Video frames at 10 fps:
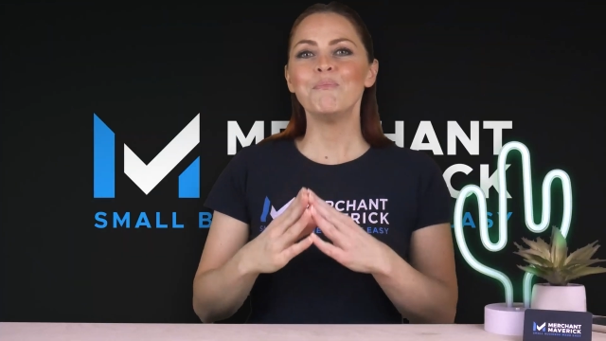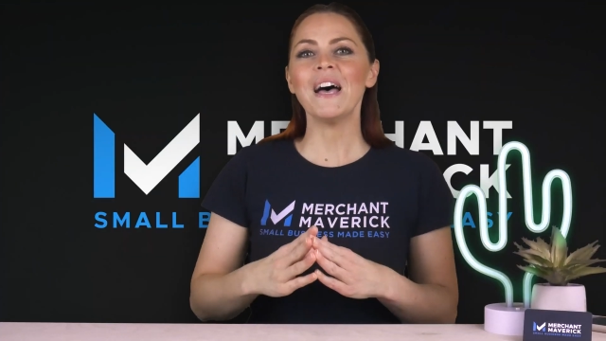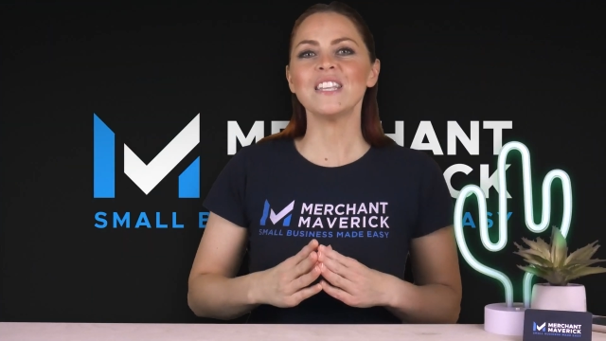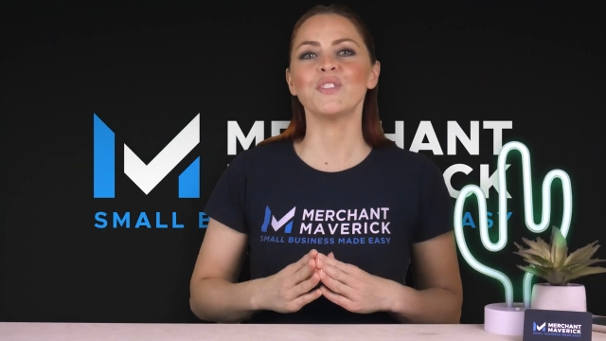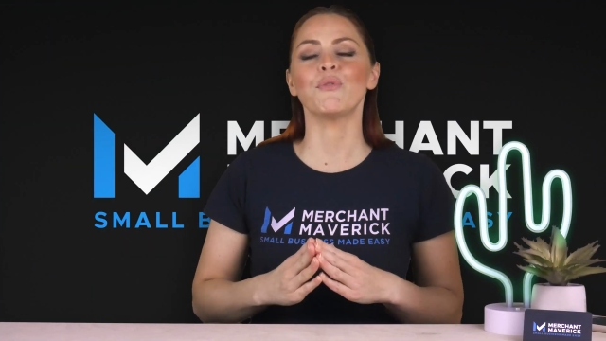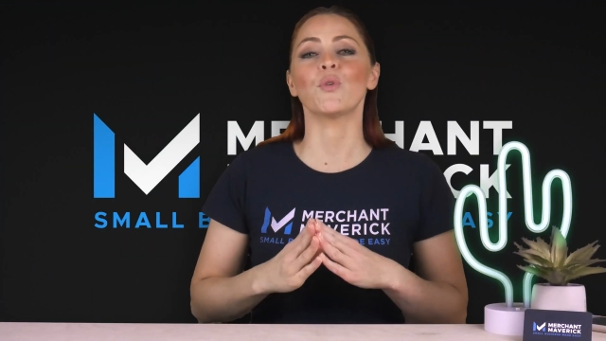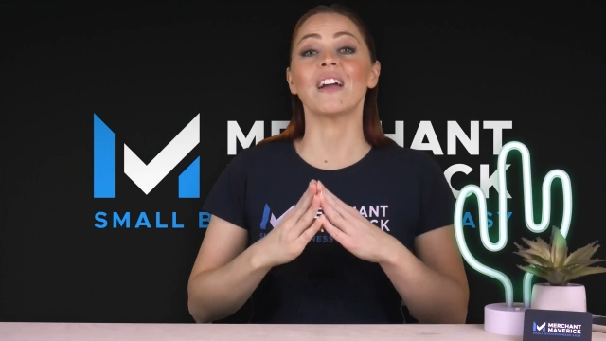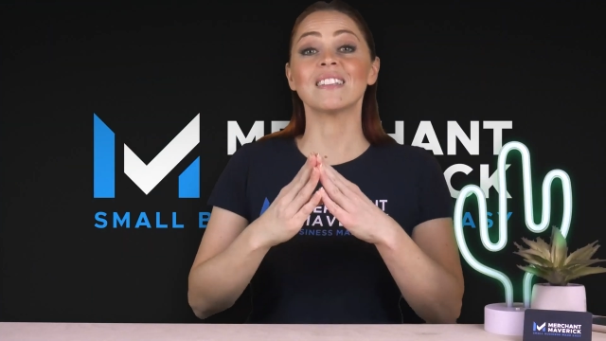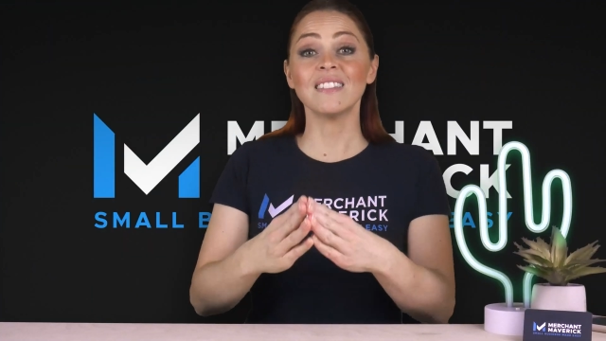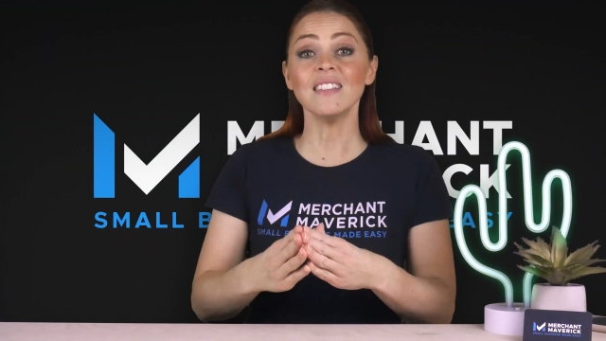Best for
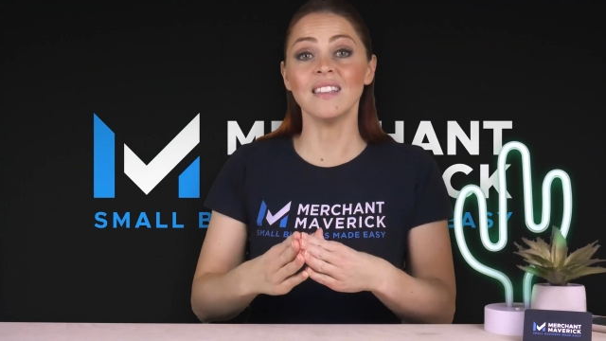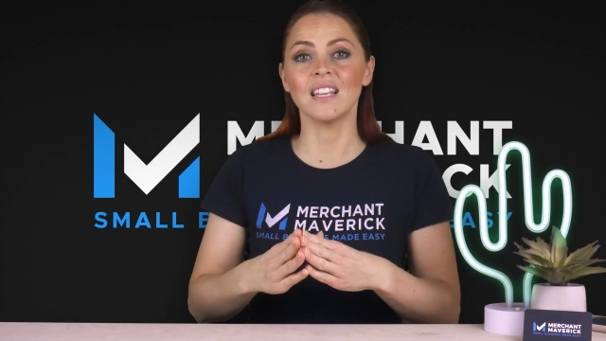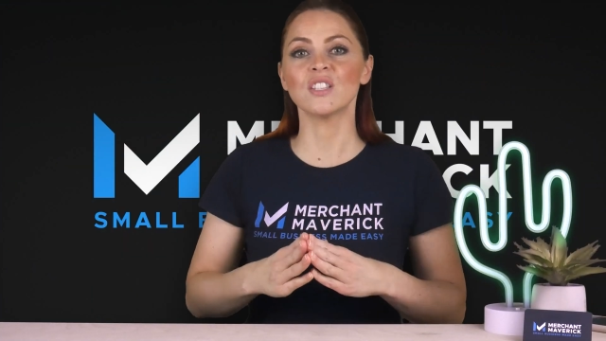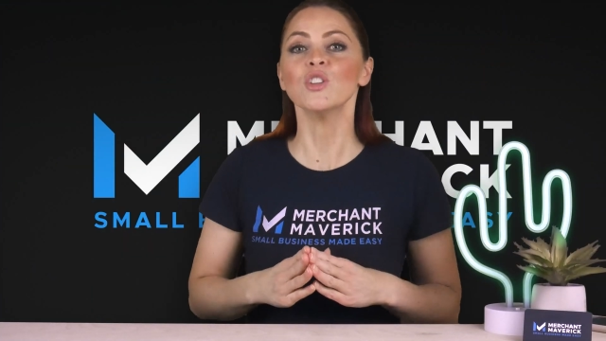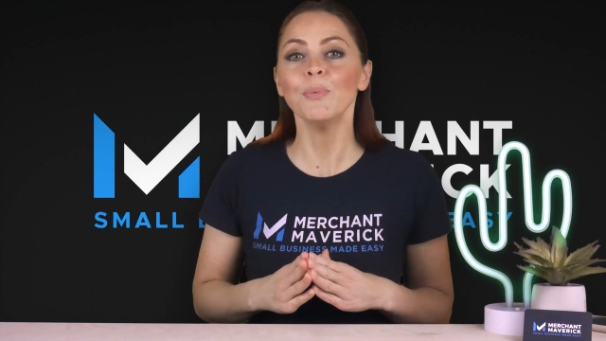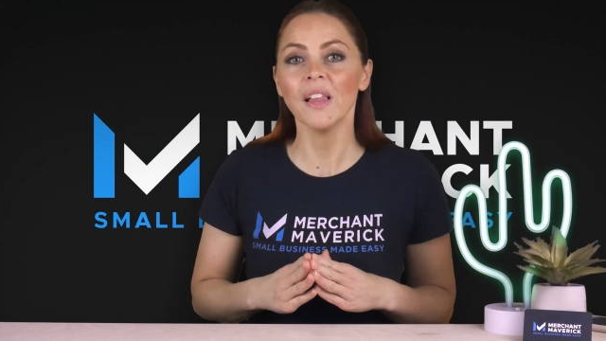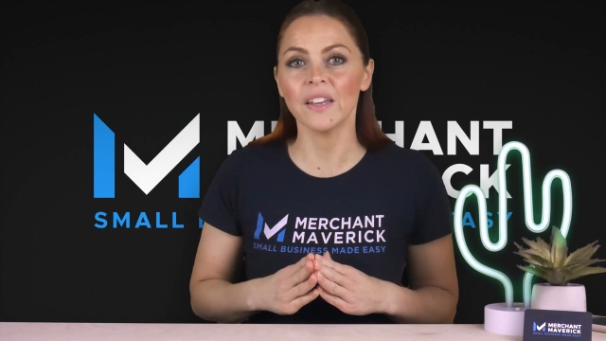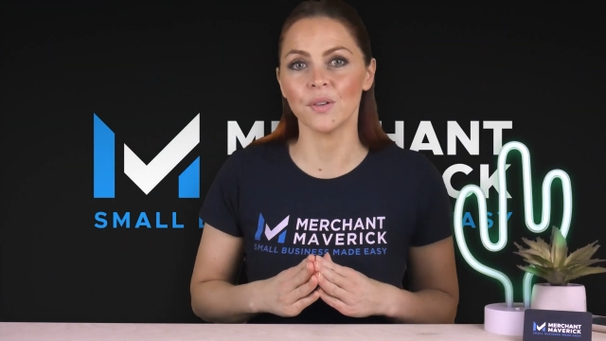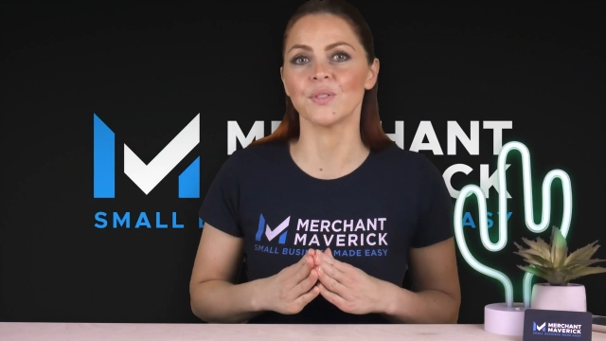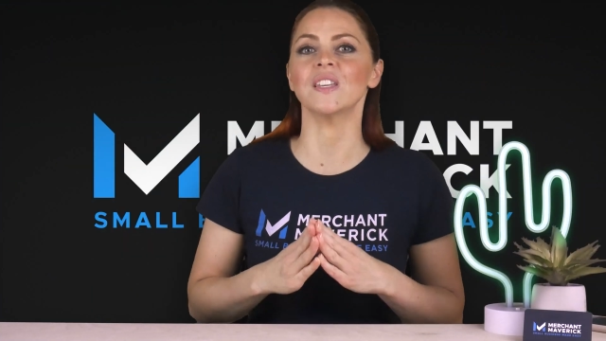accessing
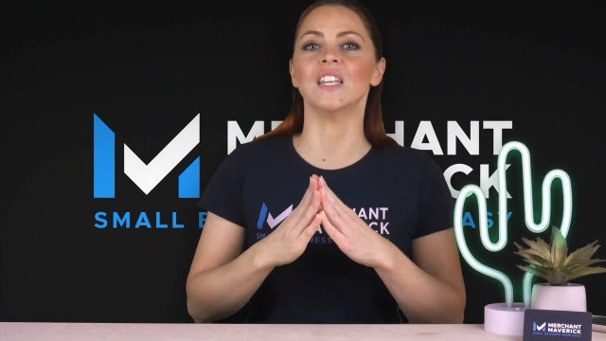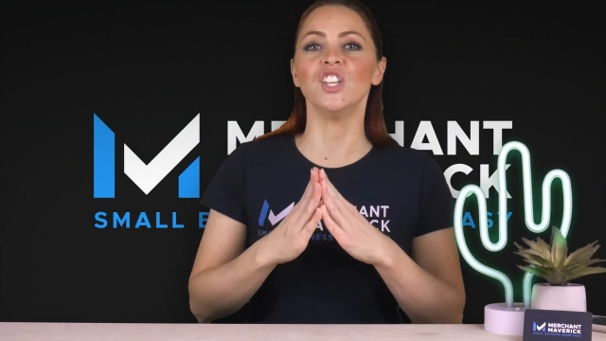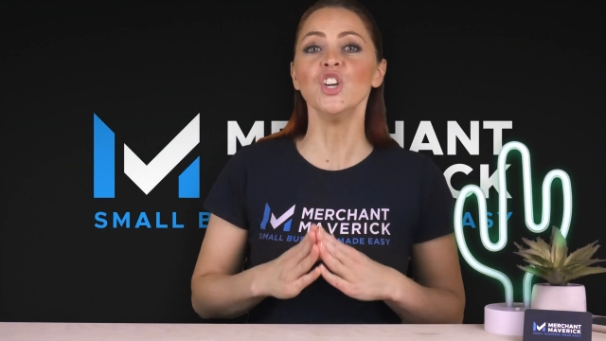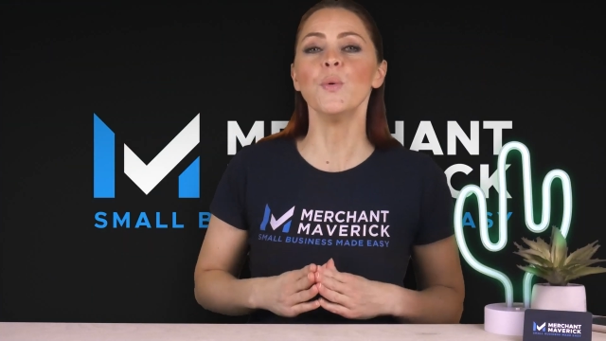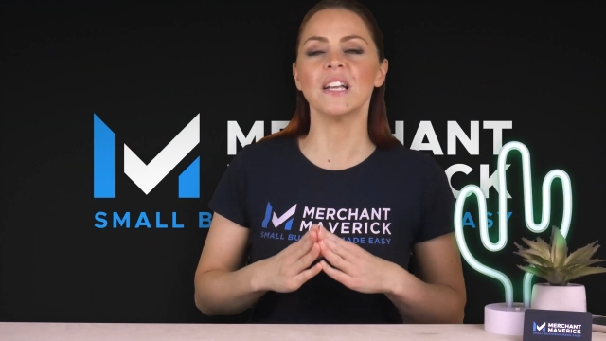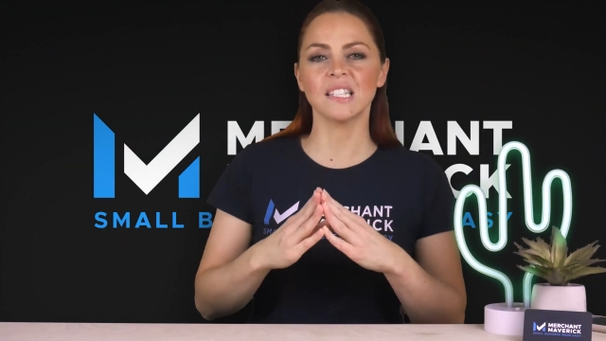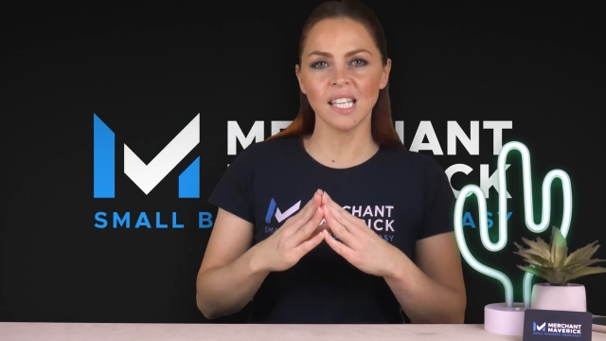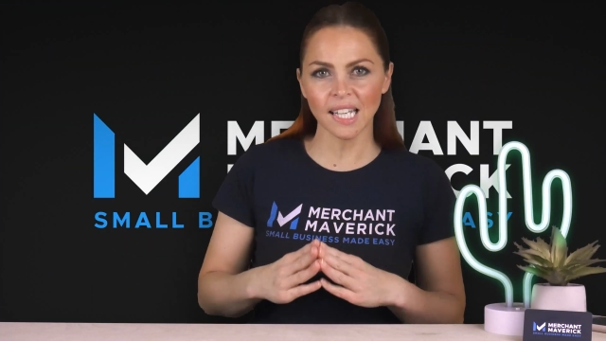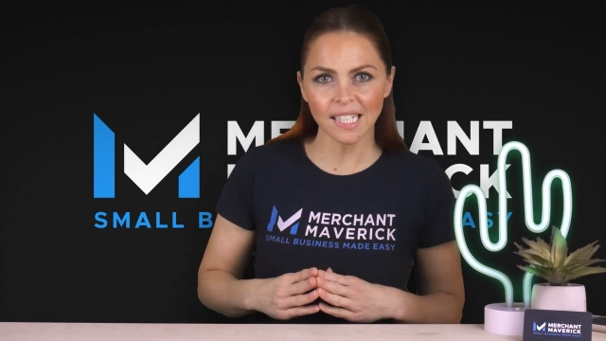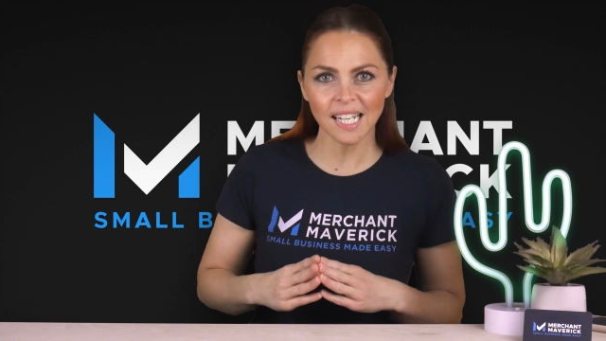suppliers in US,
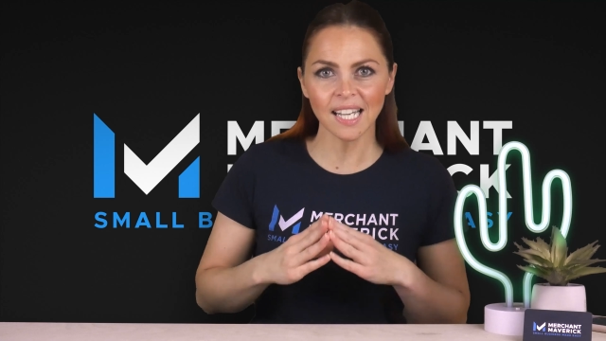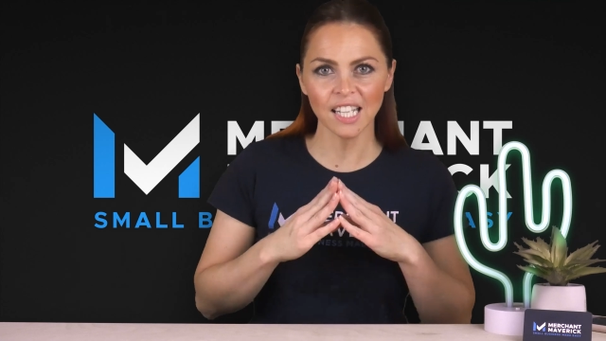Canada,